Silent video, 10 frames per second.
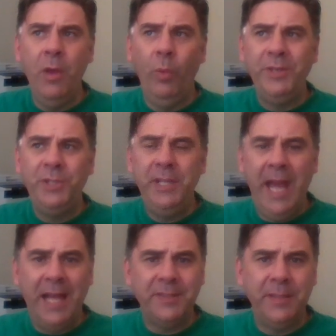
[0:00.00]
When she
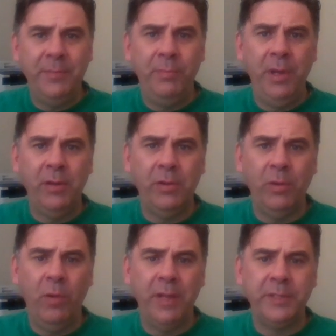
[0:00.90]
asked them the miracle
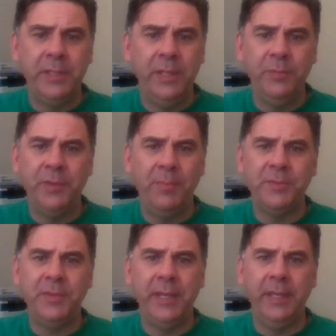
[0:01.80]
question, it was
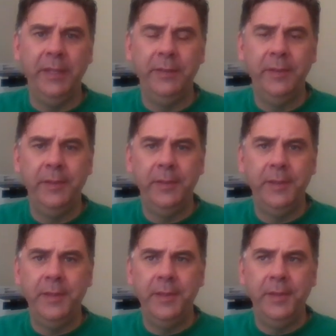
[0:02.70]
almost like
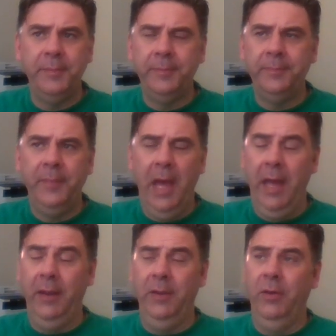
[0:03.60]

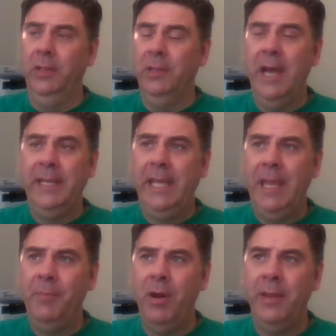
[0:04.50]
I don't know, a light
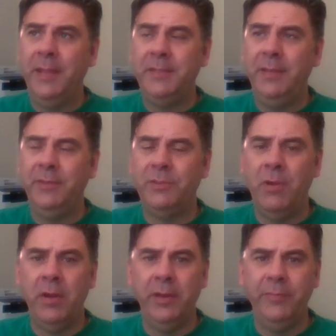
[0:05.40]
came on. That's not
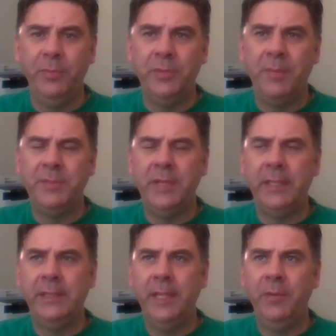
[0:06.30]
strong enough. It was almost
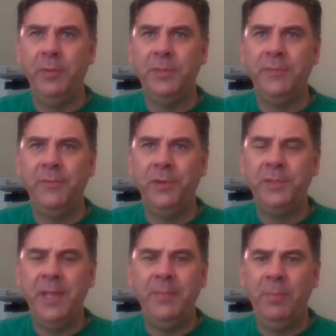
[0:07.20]
like it was the
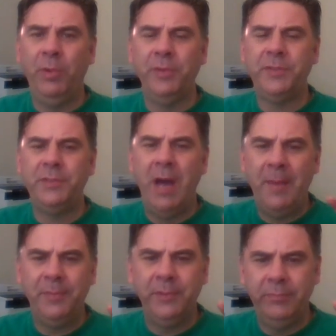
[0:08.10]
first time they both
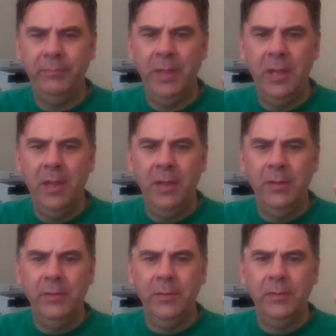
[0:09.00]
stopped
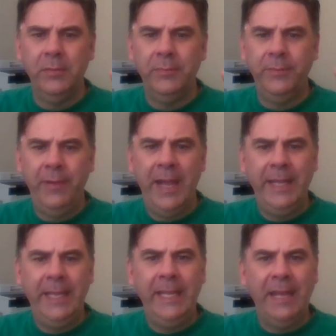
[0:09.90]

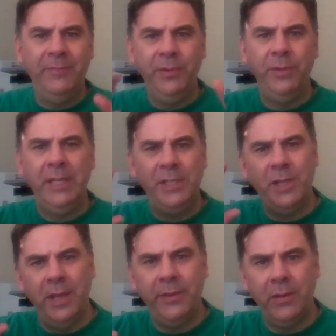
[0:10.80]
fighting and viewing each
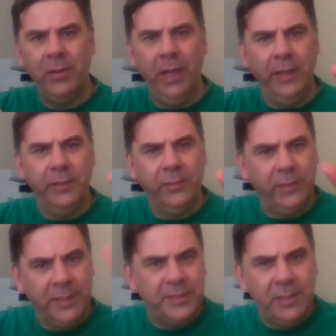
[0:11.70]
other and
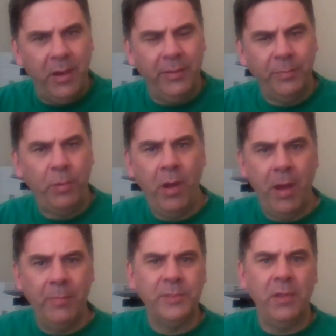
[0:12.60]
listing all the
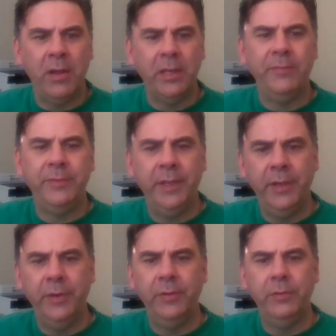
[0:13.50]
problems long enough to
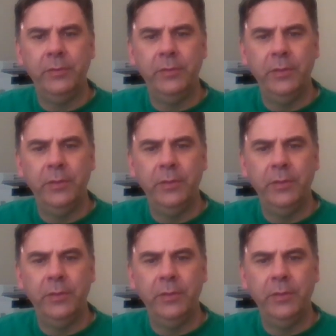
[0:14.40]
go,